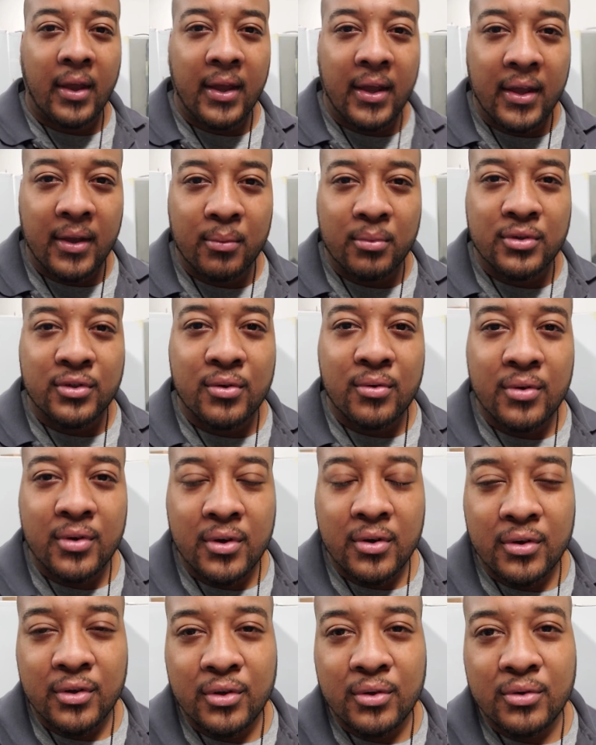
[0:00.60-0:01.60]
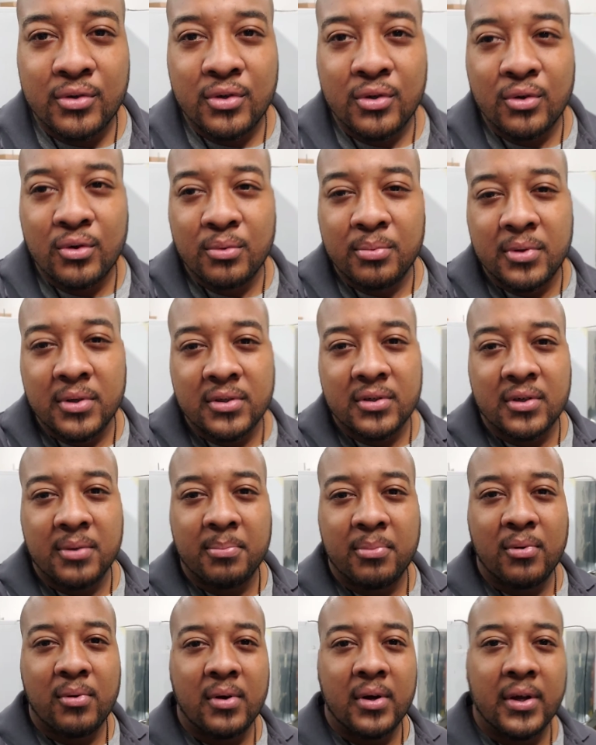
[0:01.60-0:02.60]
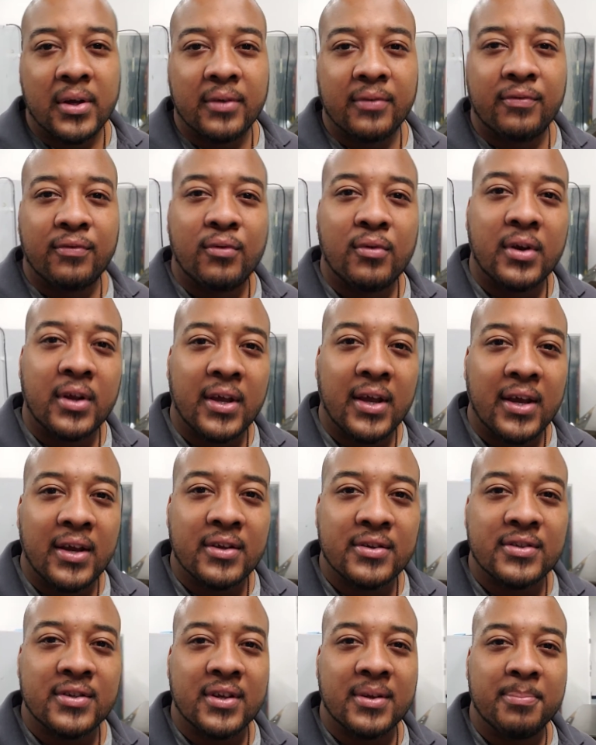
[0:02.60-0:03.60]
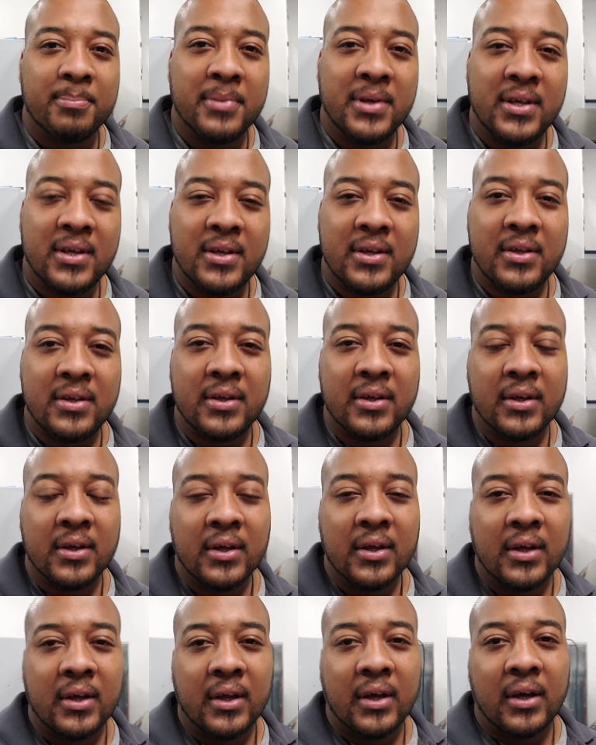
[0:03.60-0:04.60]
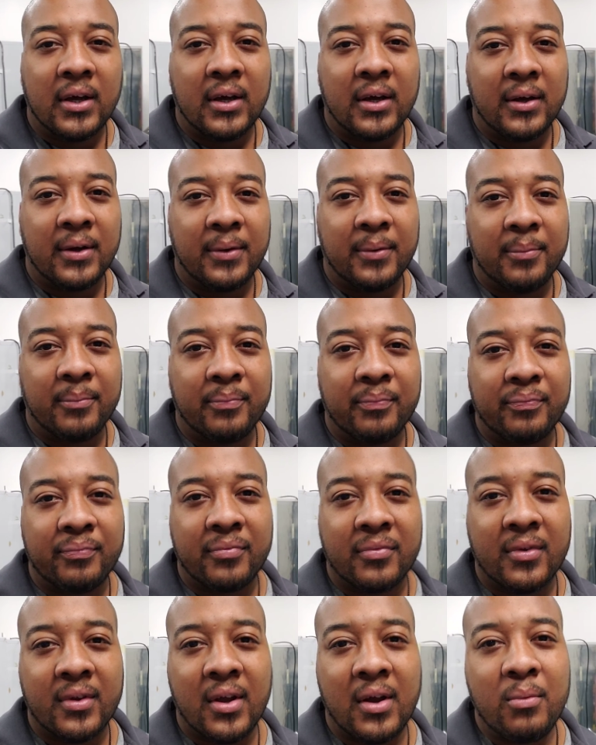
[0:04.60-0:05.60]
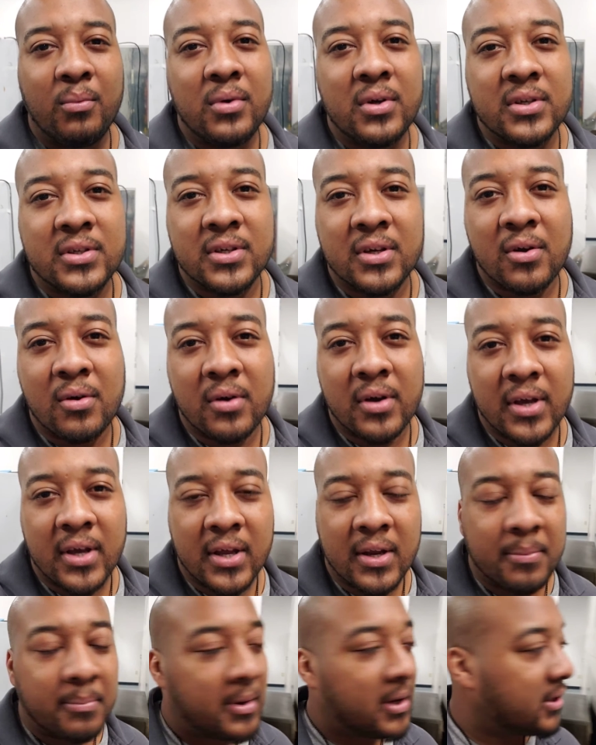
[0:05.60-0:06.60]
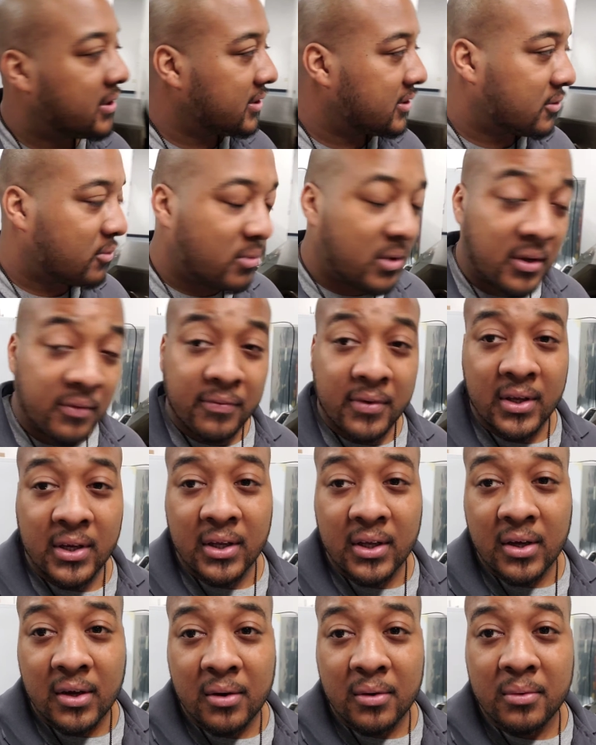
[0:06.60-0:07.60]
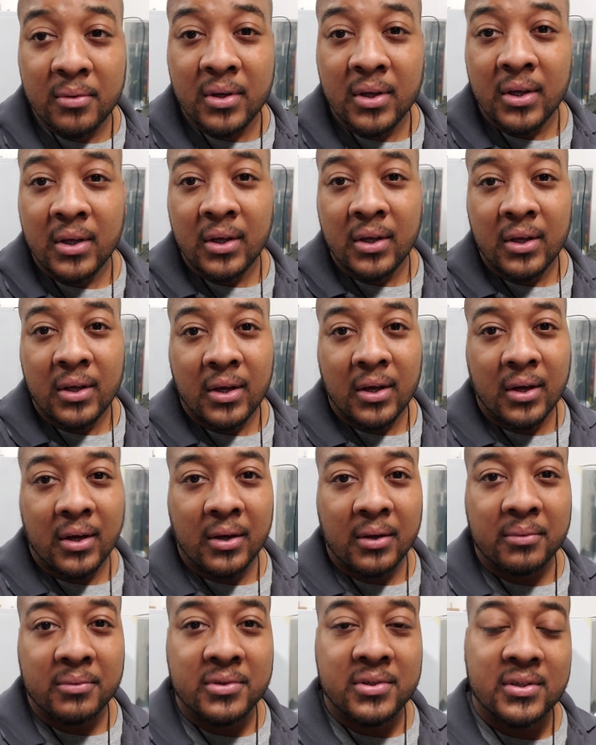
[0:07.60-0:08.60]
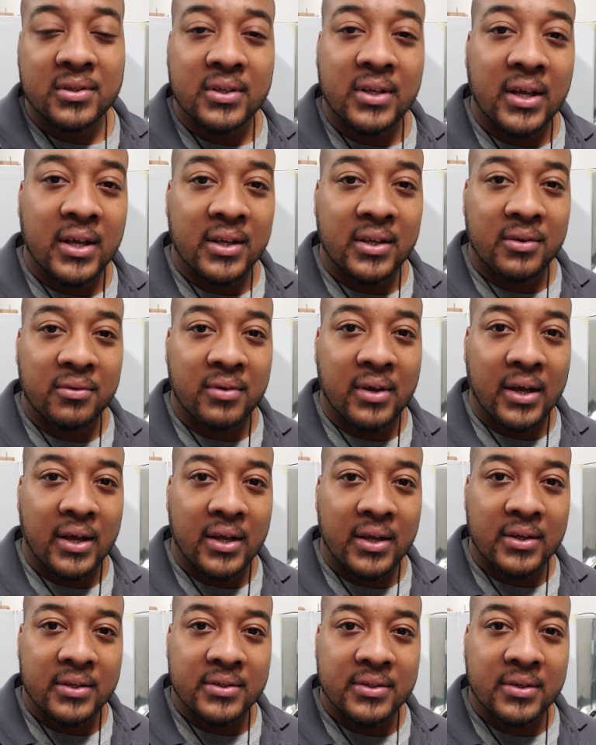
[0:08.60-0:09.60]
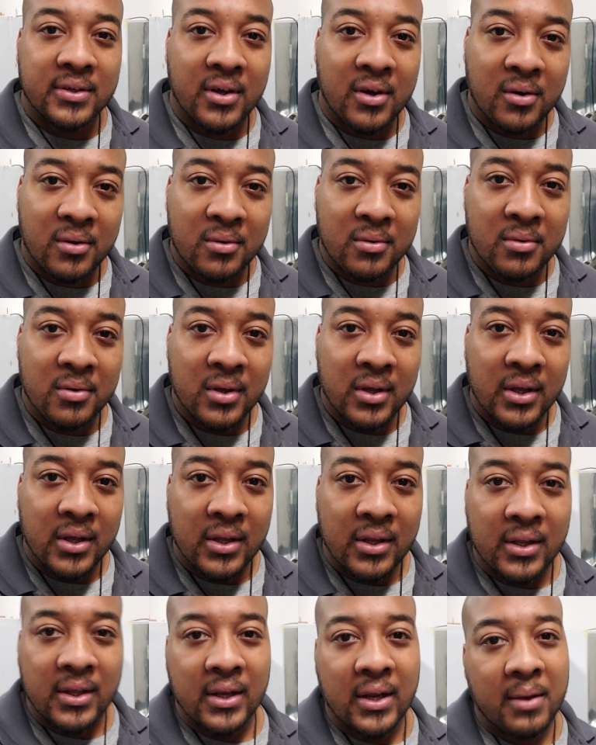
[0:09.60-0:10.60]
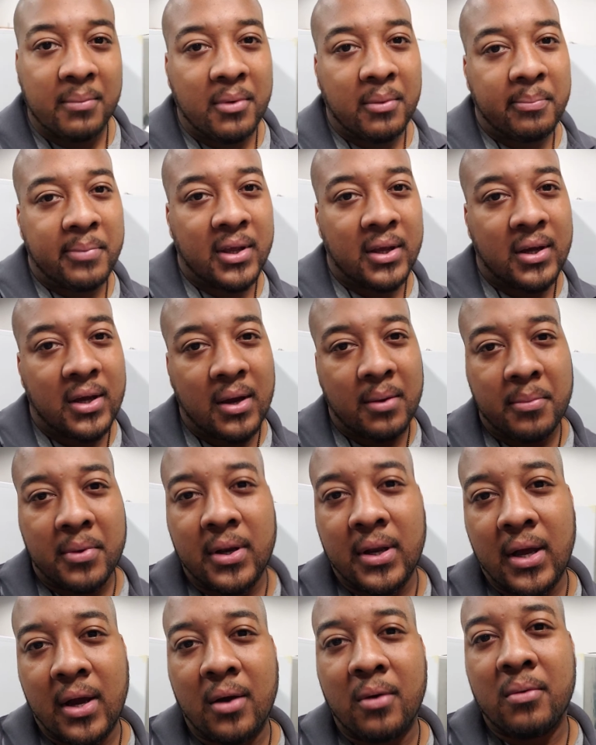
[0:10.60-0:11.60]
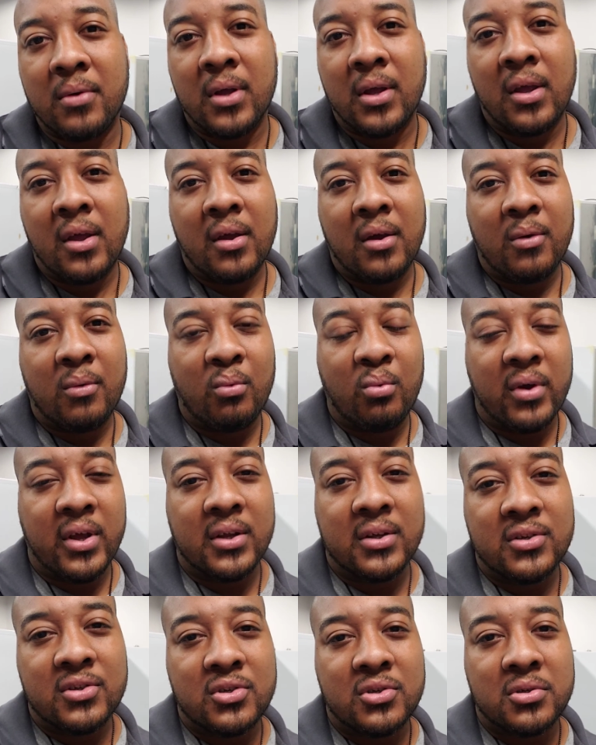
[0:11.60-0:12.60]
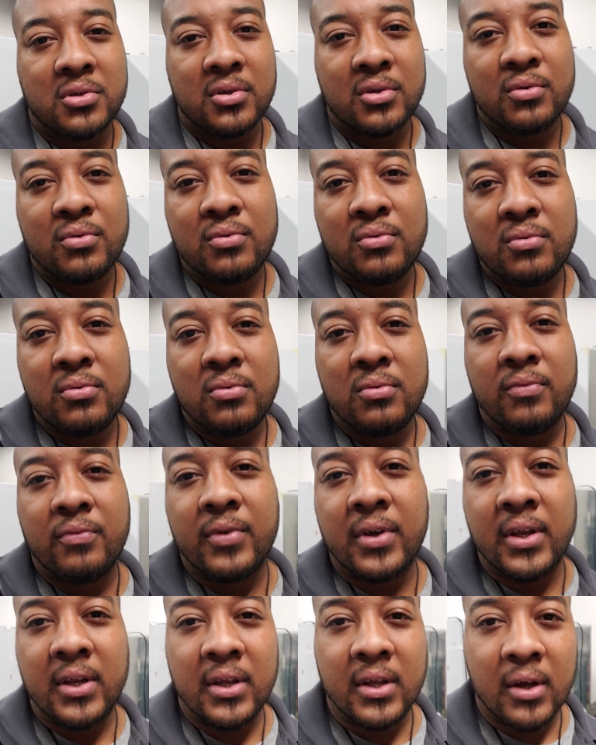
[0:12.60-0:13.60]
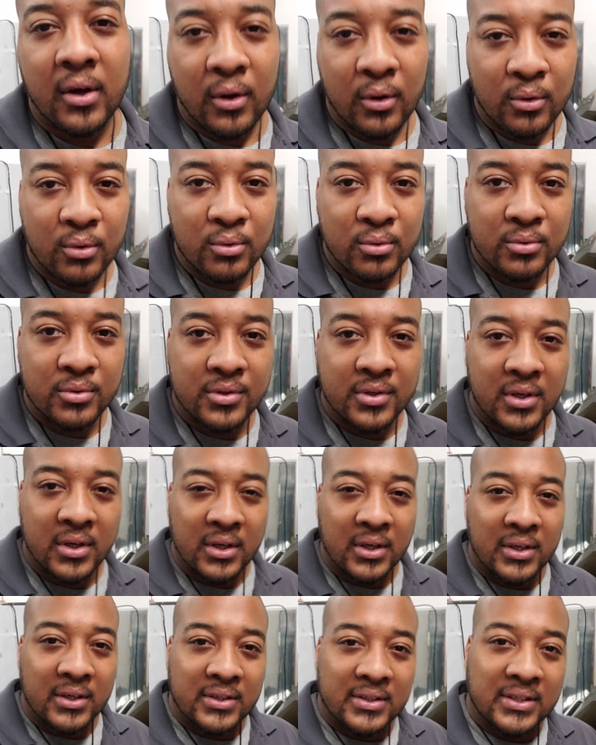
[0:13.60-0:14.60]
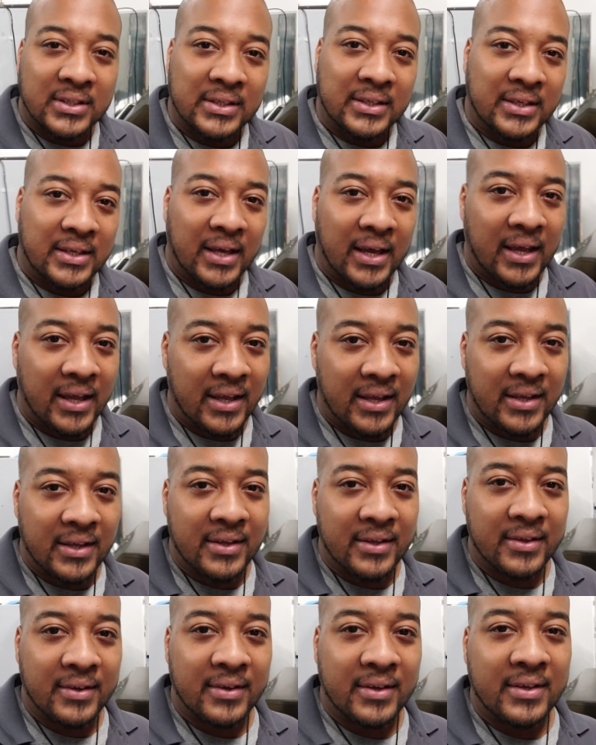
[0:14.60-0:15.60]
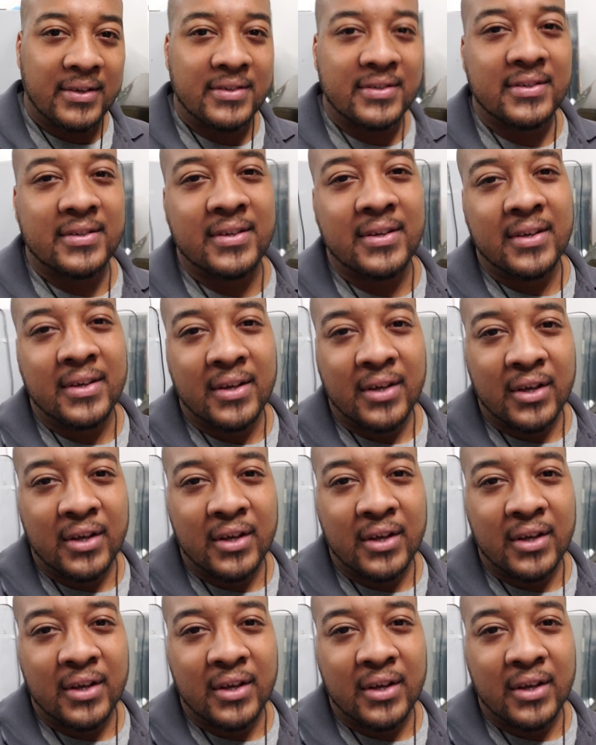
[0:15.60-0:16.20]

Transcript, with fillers: hey what's going on youtube this is your boy 40 acres and me um, i wanted to go ahead and make this quick video um, just letting you guys know that i'm gonna be coming out with two videos today this